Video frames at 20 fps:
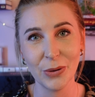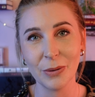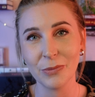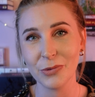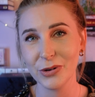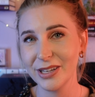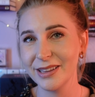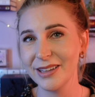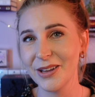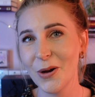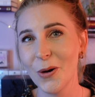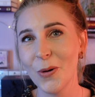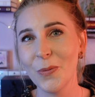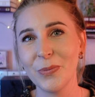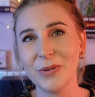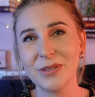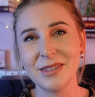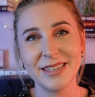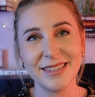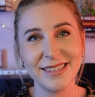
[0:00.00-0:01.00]
I am really hope
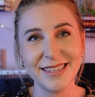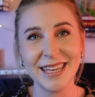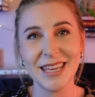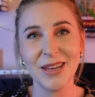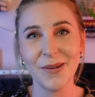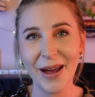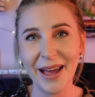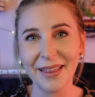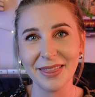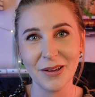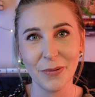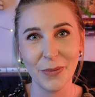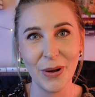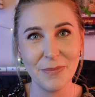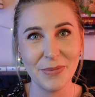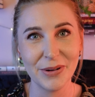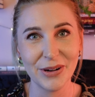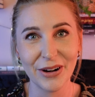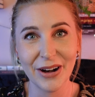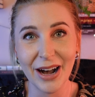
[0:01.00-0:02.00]
to see you at the
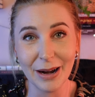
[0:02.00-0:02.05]
webinar.